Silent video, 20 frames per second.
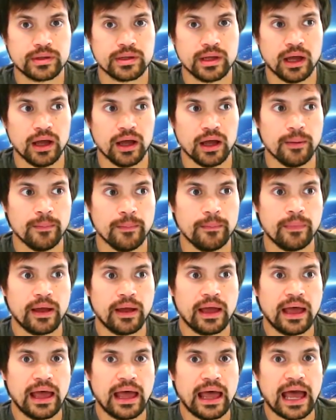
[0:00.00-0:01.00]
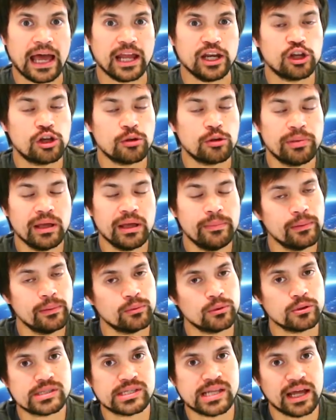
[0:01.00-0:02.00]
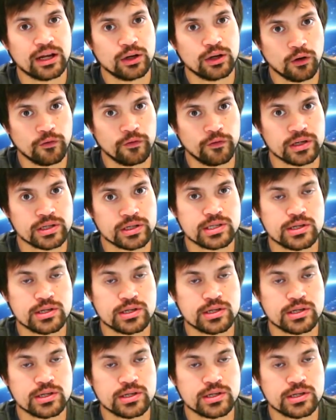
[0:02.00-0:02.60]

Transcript: um, and you can be a bit more standoffish.